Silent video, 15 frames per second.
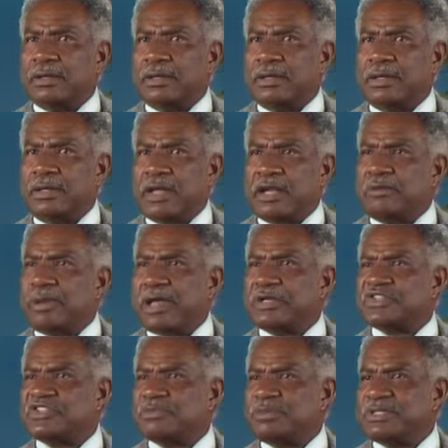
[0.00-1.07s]
not about a
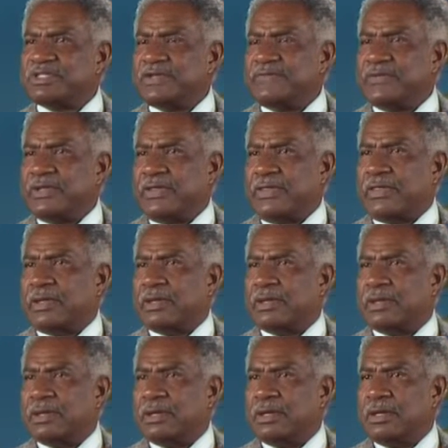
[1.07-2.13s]
specific thing,
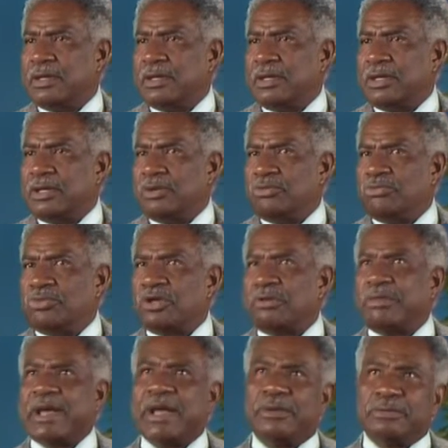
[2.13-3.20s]
but
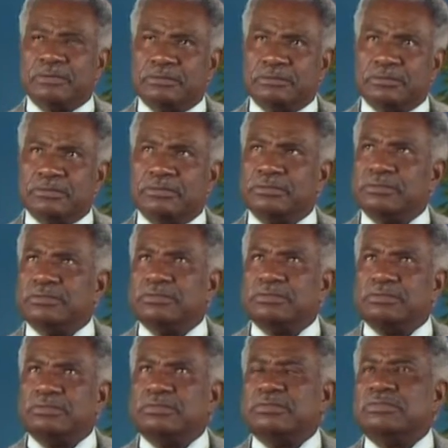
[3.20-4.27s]
about
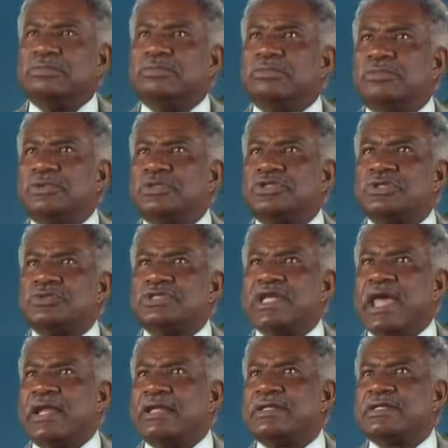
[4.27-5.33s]
the
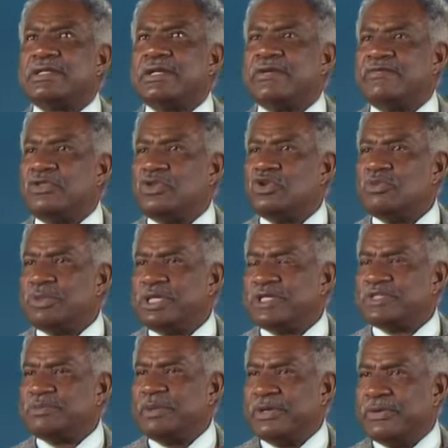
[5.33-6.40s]
totality of the human
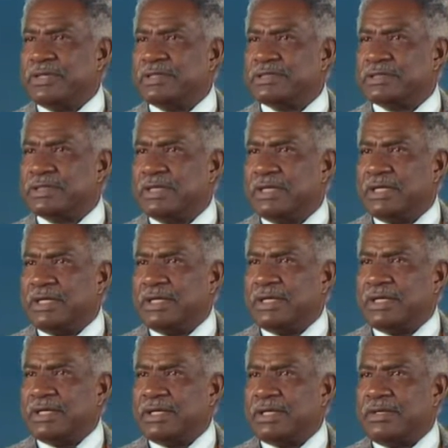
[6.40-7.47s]
experience.
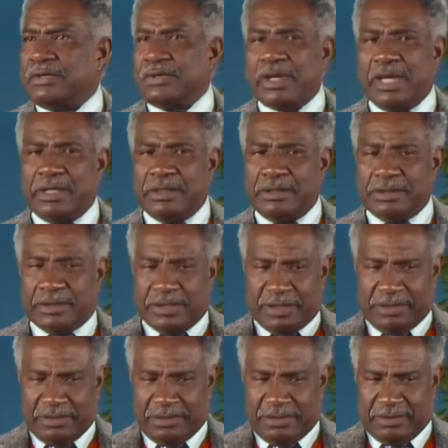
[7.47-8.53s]
You know, I look at
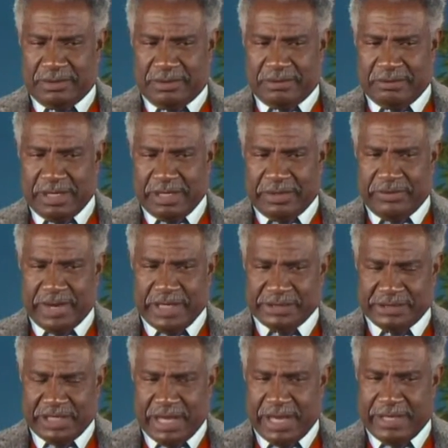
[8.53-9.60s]
my
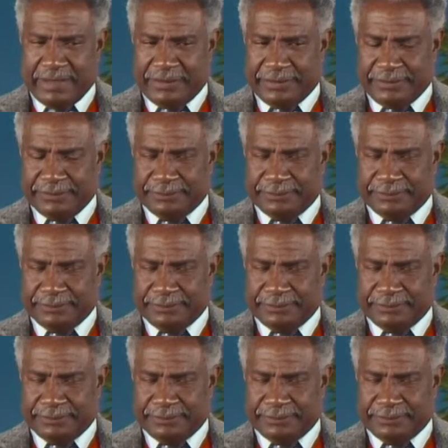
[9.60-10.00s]
grandchild,